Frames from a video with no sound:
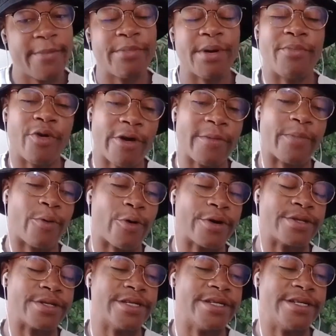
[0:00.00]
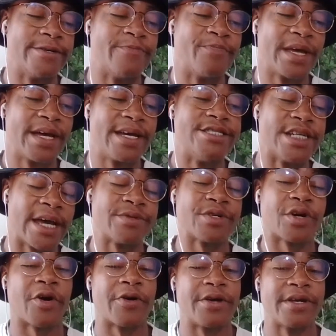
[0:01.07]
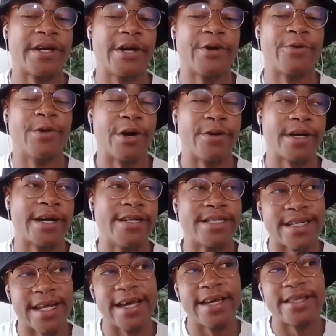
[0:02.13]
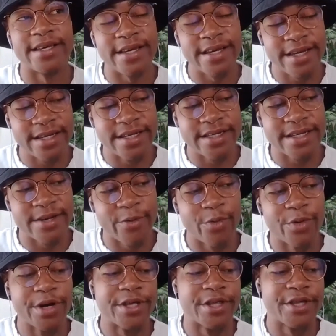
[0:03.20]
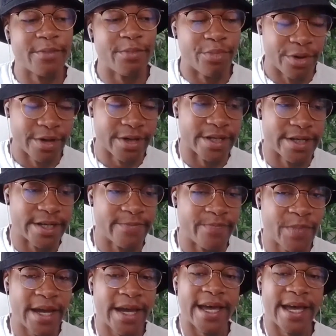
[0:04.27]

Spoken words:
But more importantly, James Harden could stay in the East with Brooklyn.